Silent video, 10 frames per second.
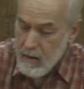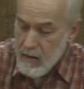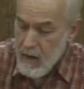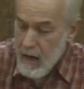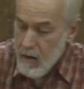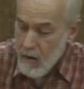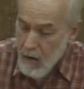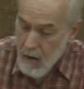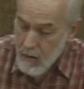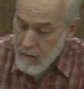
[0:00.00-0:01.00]
as I
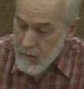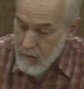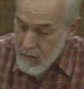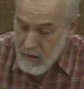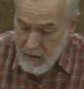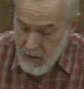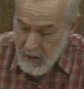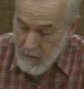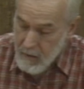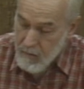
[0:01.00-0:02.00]
call this
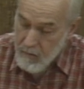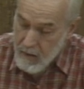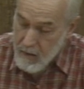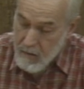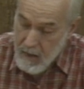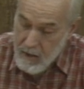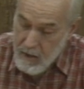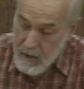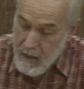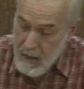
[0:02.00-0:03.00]
kind of
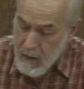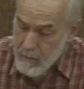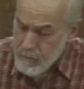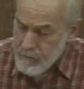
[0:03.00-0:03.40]
configuration here.